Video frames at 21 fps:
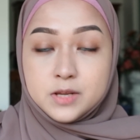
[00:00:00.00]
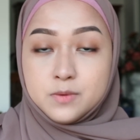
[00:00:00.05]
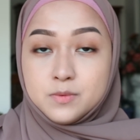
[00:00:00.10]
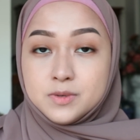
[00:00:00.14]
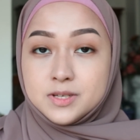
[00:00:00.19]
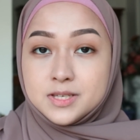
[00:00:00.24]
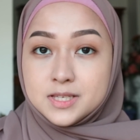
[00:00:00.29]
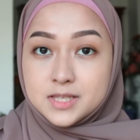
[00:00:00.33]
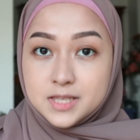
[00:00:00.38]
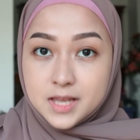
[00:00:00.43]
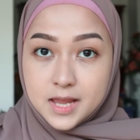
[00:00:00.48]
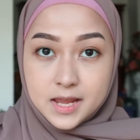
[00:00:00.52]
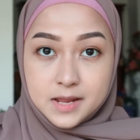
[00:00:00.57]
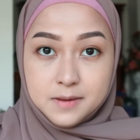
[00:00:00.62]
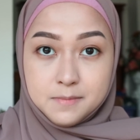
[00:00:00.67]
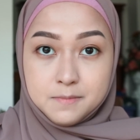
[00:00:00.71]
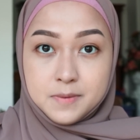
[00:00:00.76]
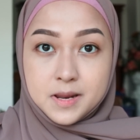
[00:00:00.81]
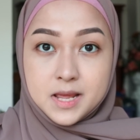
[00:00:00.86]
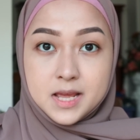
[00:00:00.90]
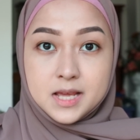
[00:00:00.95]
It will stay
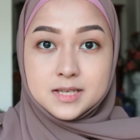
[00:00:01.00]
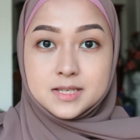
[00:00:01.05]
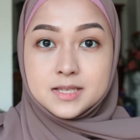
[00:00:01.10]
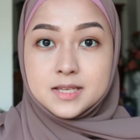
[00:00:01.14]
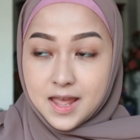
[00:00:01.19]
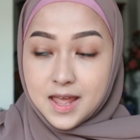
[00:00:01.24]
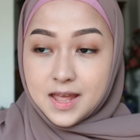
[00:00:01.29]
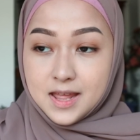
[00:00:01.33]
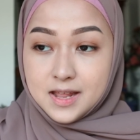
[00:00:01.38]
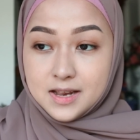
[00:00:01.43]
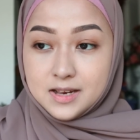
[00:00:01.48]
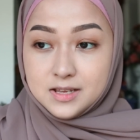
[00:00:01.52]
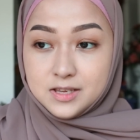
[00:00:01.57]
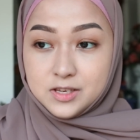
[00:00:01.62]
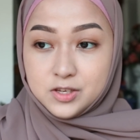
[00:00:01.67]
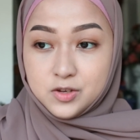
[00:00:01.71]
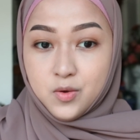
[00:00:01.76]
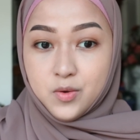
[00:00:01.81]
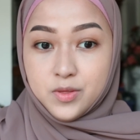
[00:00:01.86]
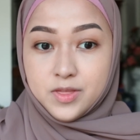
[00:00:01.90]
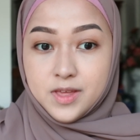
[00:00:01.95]
in place, and
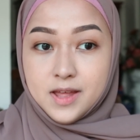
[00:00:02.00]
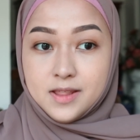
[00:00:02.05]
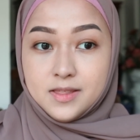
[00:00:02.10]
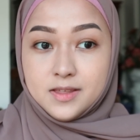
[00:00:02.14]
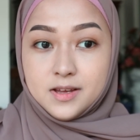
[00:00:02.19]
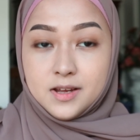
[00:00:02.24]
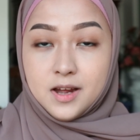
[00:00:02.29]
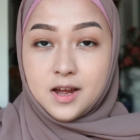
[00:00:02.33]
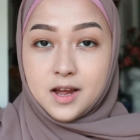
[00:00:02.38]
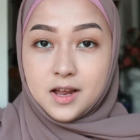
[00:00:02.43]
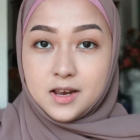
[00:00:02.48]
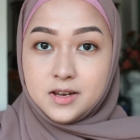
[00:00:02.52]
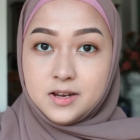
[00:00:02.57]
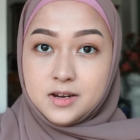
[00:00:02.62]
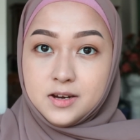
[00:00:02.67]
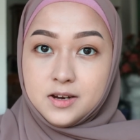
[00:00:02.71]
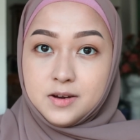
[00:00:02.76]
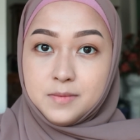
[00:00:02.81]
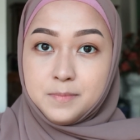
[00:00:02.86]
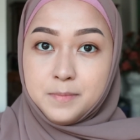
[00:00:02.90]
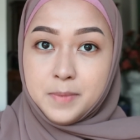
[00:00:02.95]
so that the
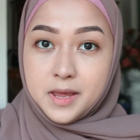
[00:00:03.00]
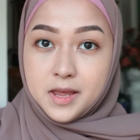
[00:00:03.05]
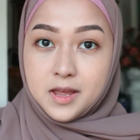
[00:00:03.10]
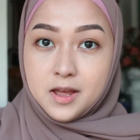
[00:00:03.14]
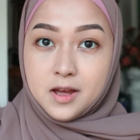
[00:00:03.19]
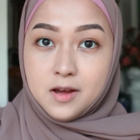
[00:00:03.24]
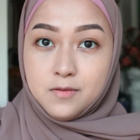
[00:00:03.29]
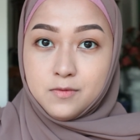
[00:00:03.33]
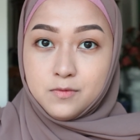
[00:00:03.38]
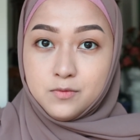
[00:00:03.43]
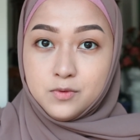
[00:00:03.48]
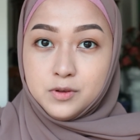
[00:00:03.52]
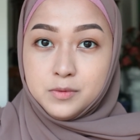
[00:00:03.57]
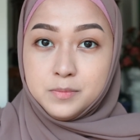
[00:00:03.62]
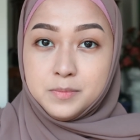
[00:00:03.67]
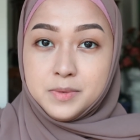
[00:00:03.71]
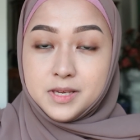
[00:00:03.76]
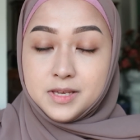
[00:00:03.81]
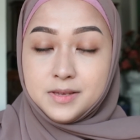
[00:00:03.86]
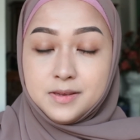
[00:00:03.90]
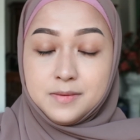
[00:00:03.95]
color payoff will
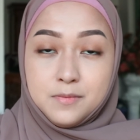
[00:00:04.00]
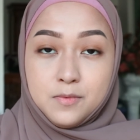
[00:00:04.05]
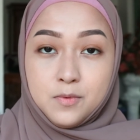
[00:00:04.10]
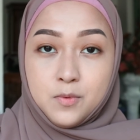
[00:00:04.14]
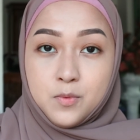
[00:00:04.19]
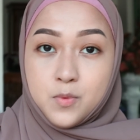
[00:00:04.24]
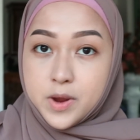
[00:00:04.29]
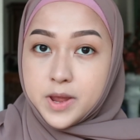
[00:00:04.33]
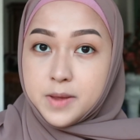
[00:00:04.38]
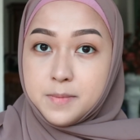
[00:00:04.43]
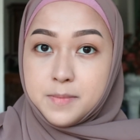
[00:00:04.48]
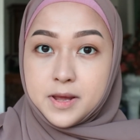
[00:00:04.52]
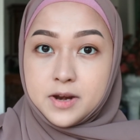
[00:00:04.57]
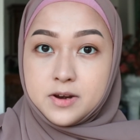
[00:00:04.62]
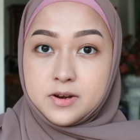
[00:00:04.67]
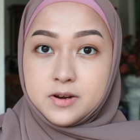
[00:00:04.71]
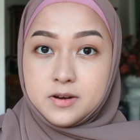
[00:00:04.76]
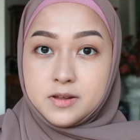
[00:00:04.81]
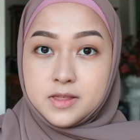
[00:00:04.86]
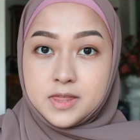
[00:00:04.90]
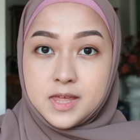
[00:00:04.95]
be way
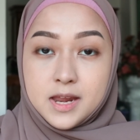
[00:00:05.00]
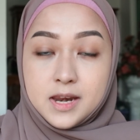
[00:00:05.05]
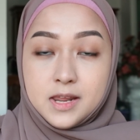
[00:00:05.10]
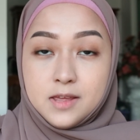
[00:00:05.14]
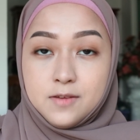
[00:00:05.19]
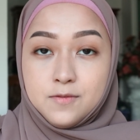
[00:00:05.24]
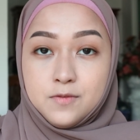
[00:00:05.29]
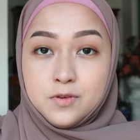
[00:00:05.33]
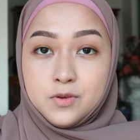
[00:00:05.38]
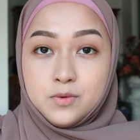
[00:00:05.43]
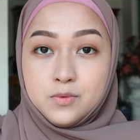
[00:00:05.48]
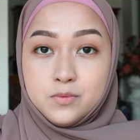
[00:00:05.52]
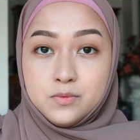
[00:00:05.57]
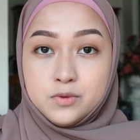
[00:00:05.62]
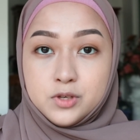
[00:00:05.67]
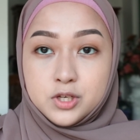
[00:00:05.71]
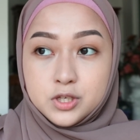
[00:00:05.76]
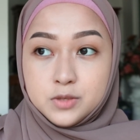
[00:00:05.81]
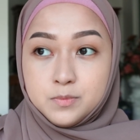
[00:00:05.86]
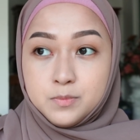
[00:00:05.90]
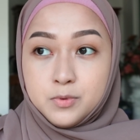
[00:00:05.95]
better than if you
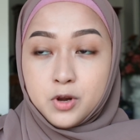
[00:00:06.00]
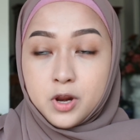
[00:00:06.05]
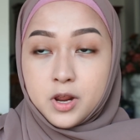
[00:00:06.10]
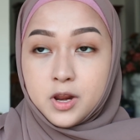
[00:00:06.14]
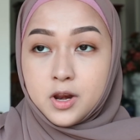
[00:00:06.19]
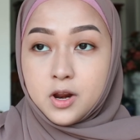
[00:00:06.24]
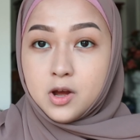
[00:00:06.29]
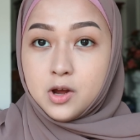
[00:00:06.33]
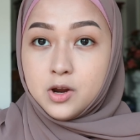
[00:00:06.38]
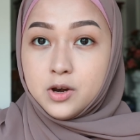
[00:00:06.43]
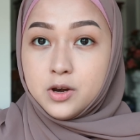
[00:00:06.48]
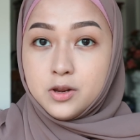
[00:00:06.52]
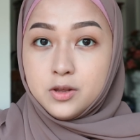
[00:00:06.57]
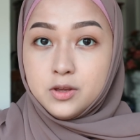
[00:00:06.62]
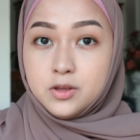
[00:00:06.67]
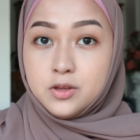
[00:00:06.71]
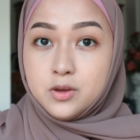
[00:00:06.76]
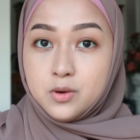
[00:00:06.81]
just put it on